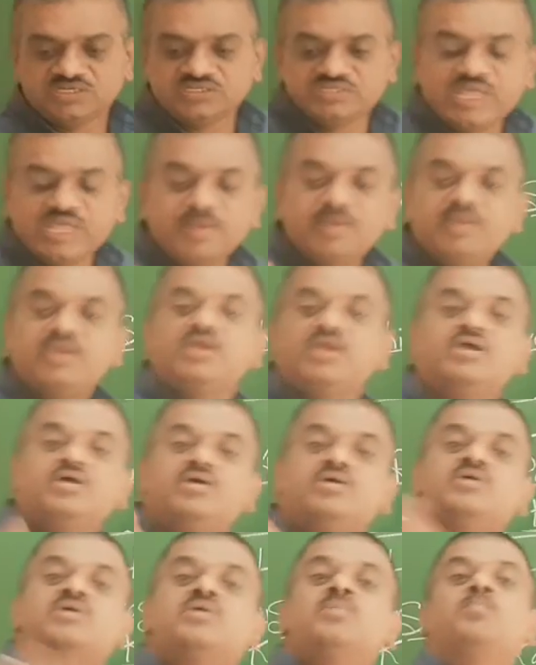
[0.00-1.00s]
the
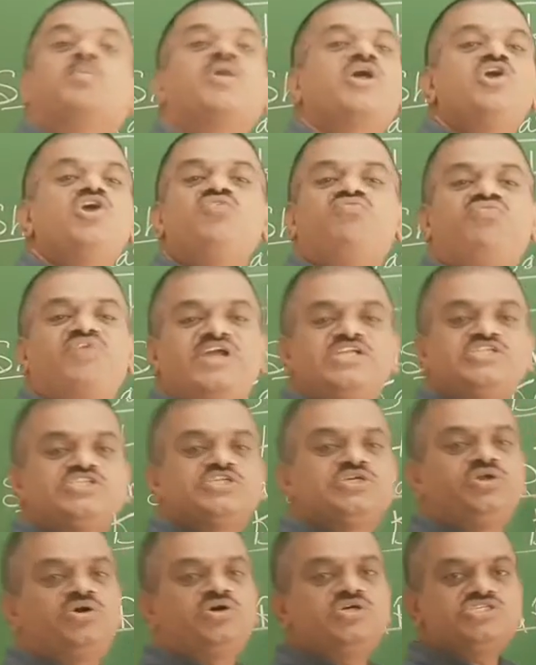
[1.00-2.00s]

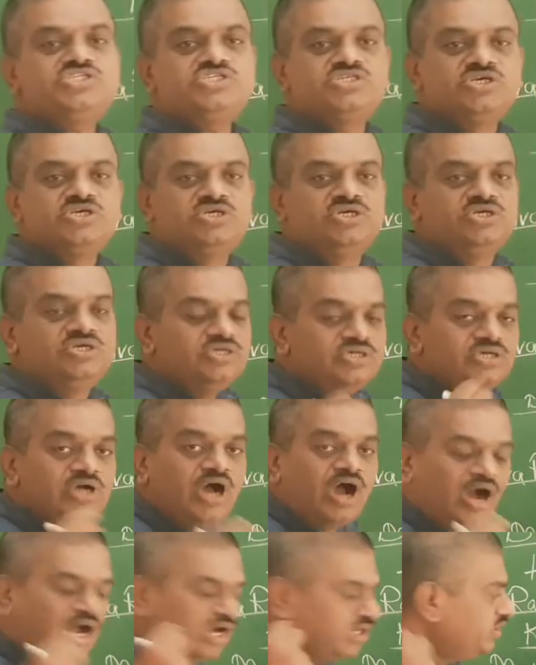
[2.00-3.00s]
bryophytes grows
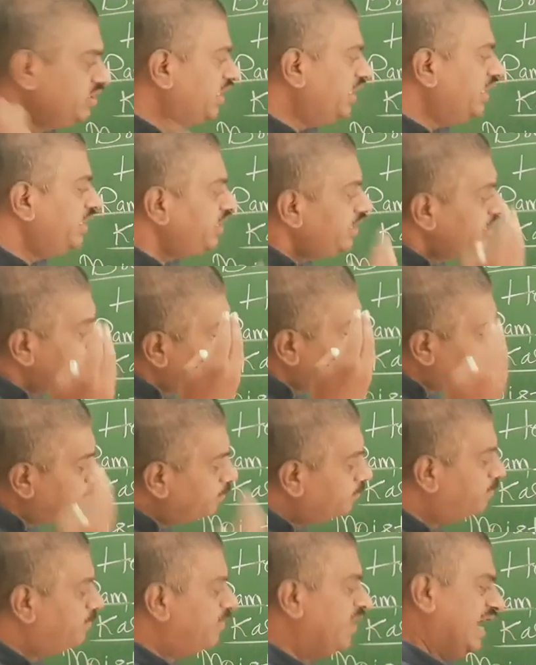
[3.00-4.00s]
on the
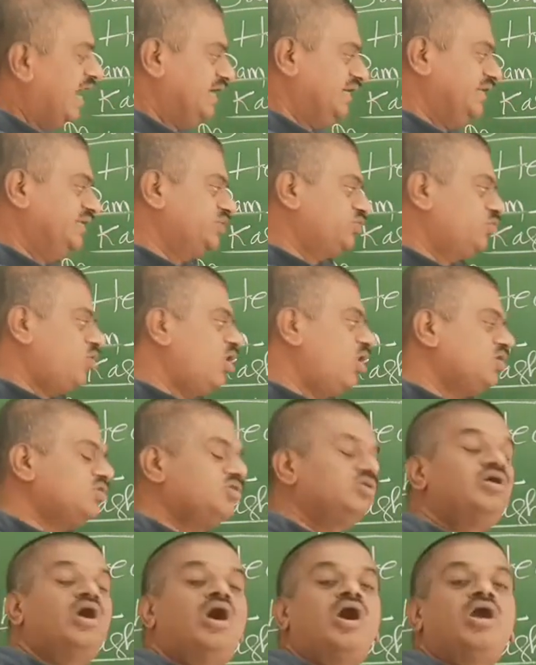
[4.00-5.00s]
barren rock
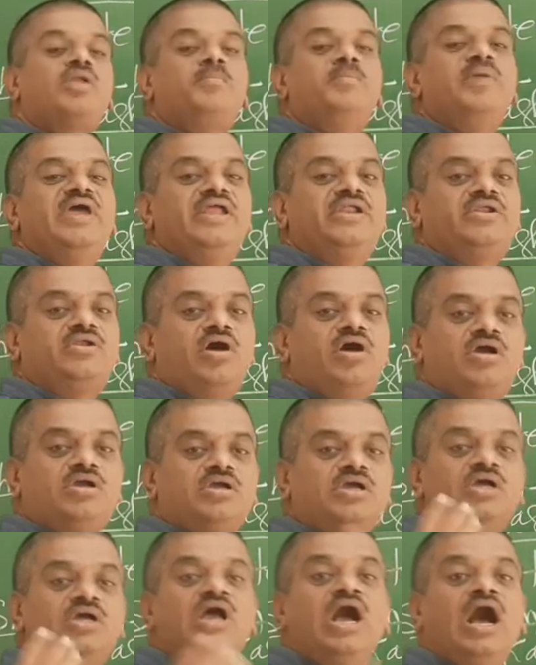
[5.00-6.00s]
or bare
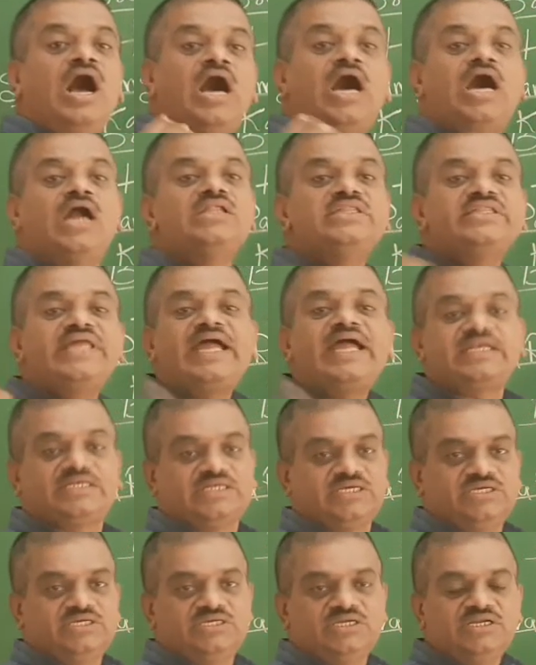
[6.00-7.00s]
rock. On
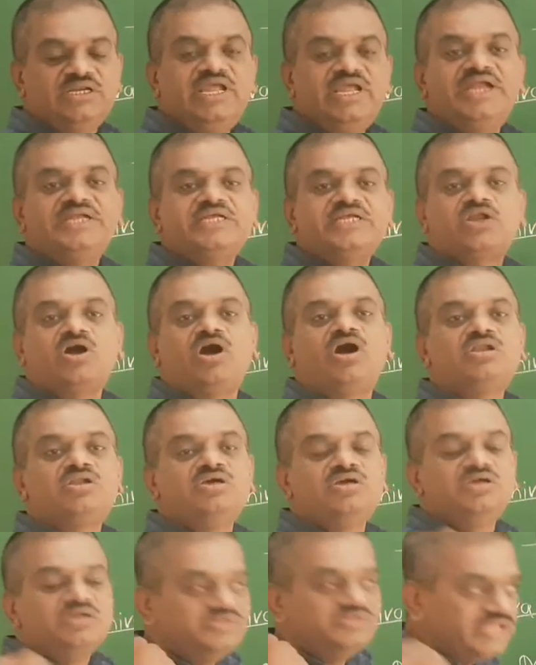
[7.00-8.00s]
that, later
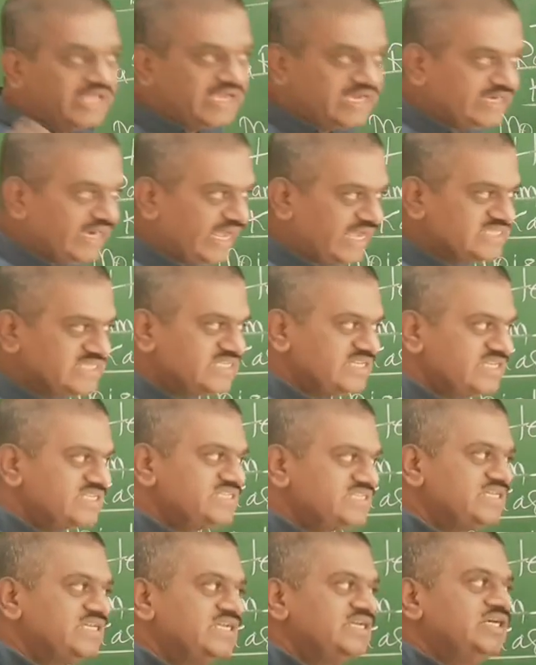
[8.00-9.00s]
on, the
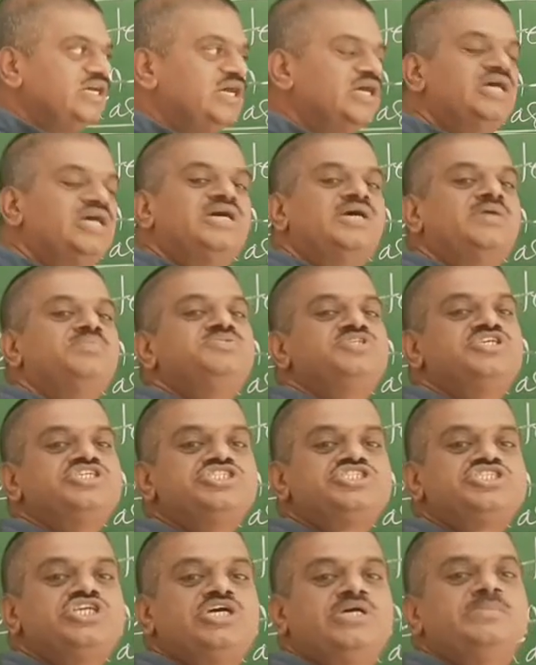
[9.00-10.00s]
grasses,
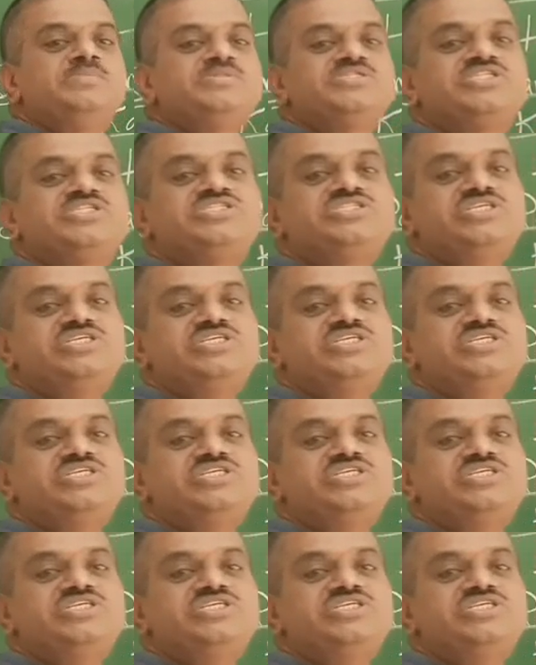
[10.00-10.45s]
herbs, shrubs,